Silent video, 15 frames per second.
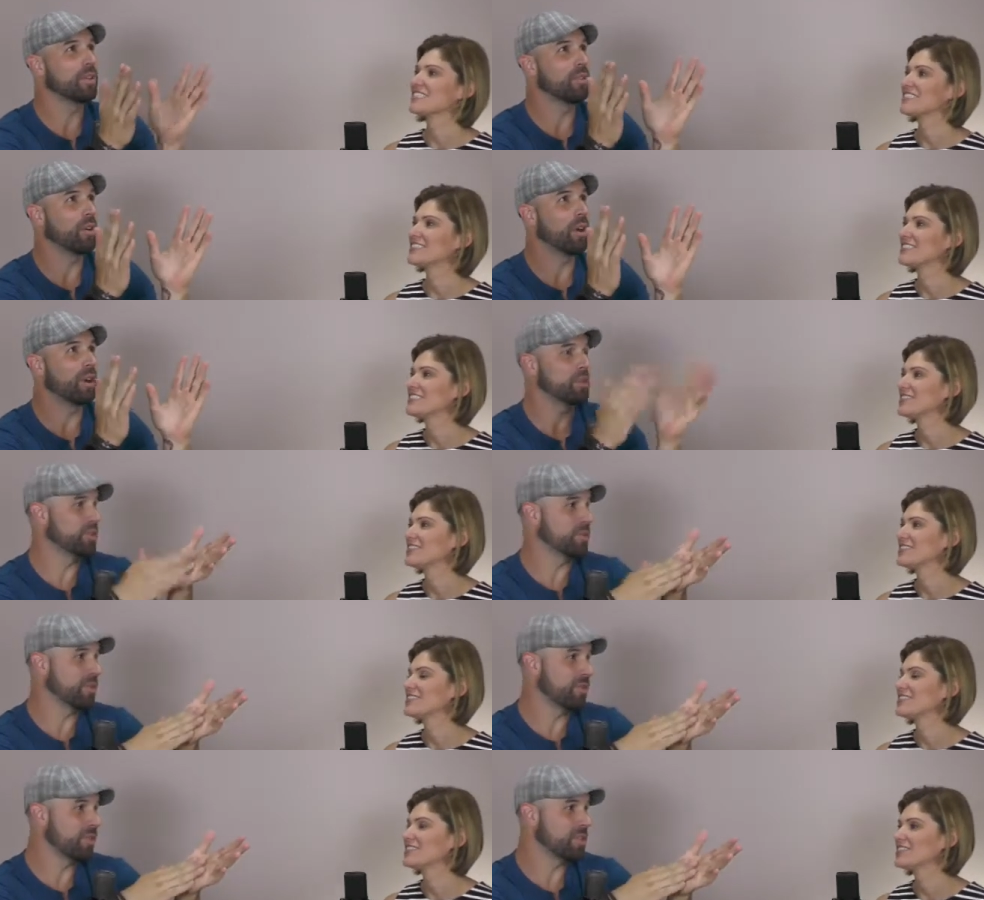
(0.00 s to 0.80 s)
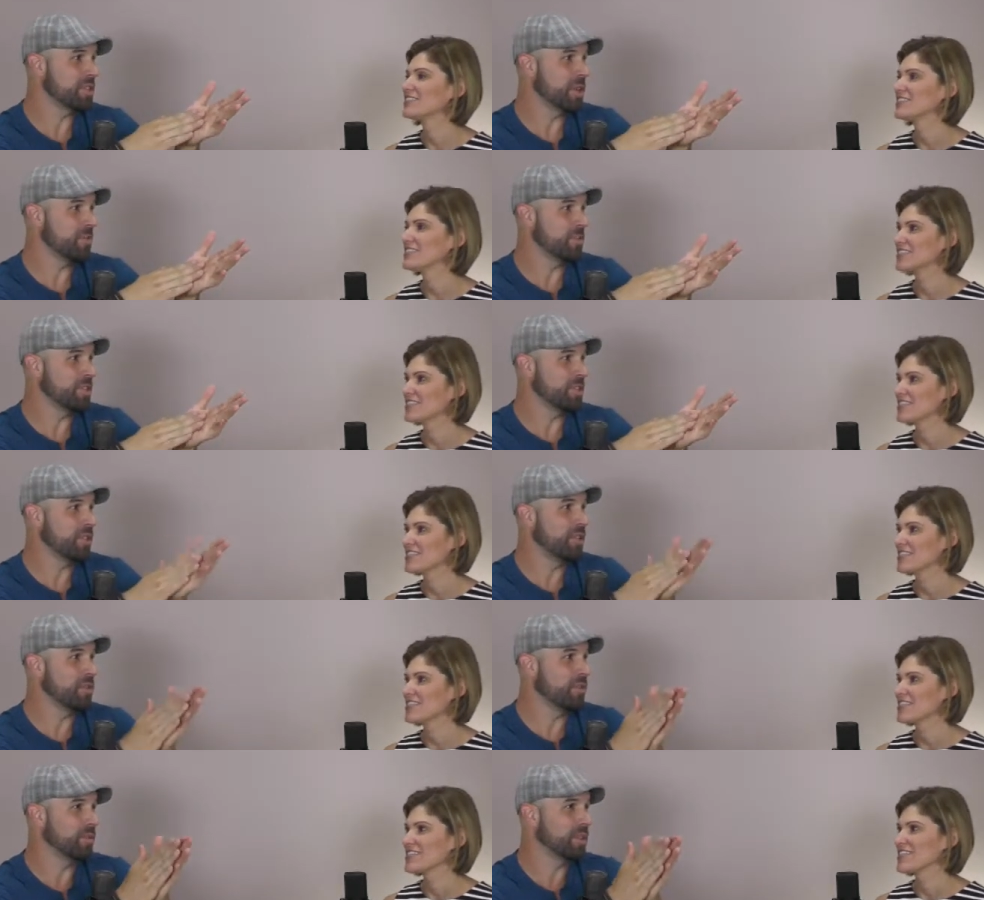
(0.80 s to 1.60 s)
Speaker 1: all right, so it's the first time we're
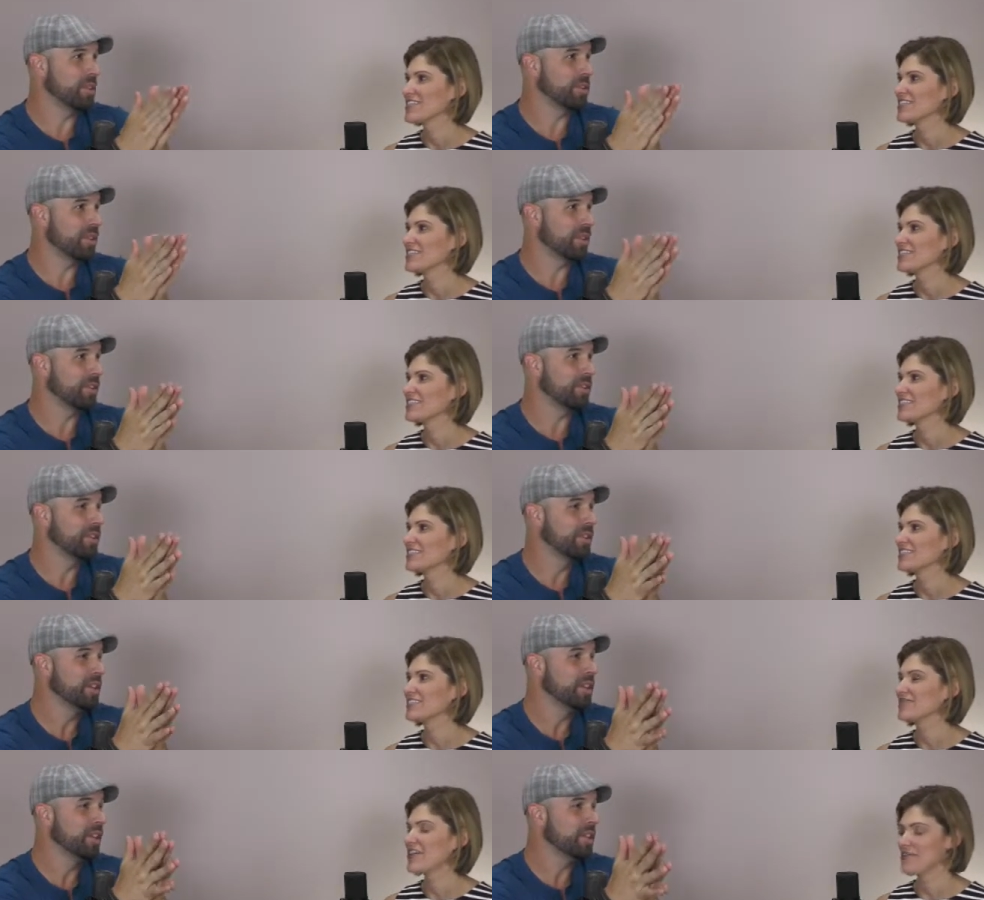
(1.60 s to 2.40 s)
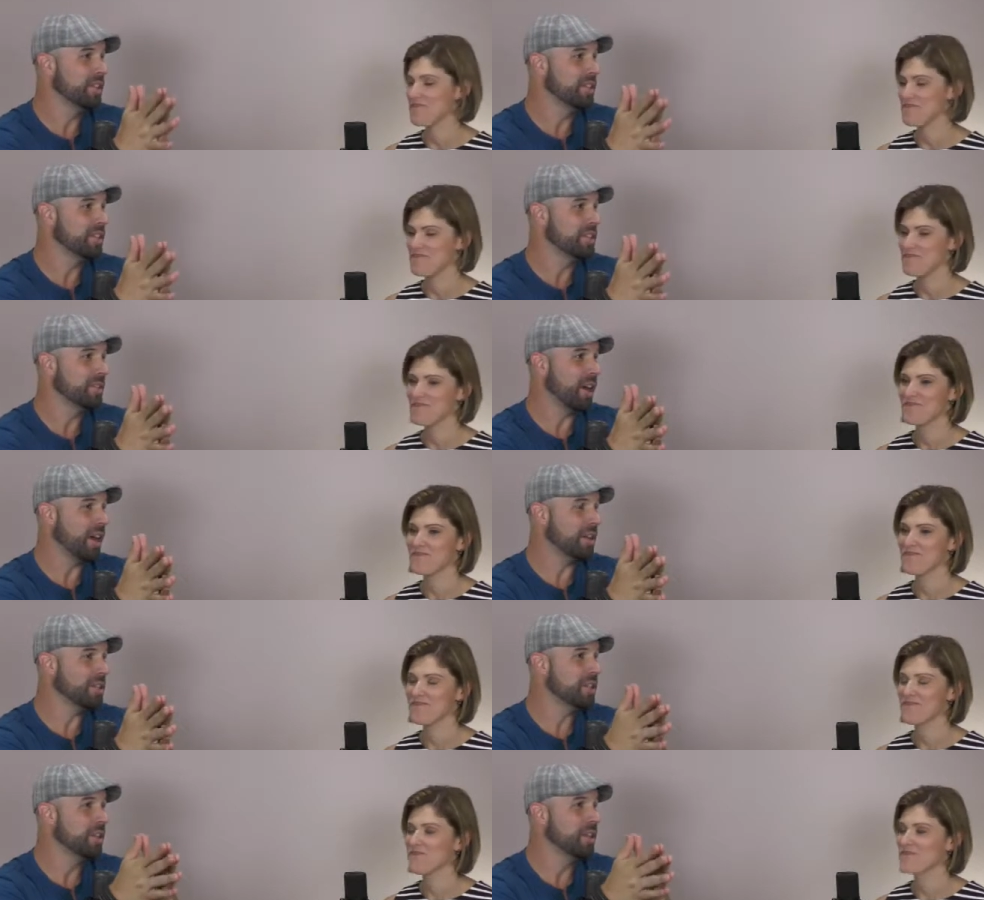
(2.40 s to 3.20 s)
sharing with each other right. these
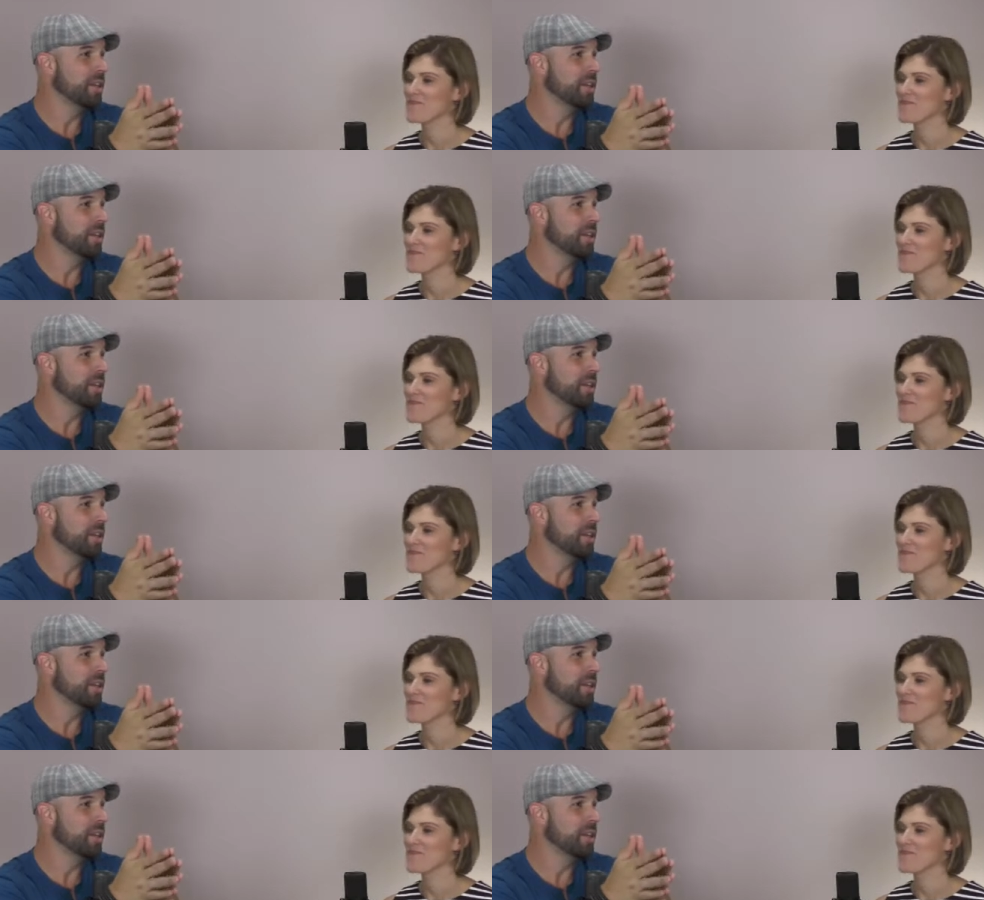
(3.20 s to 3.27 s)
facts.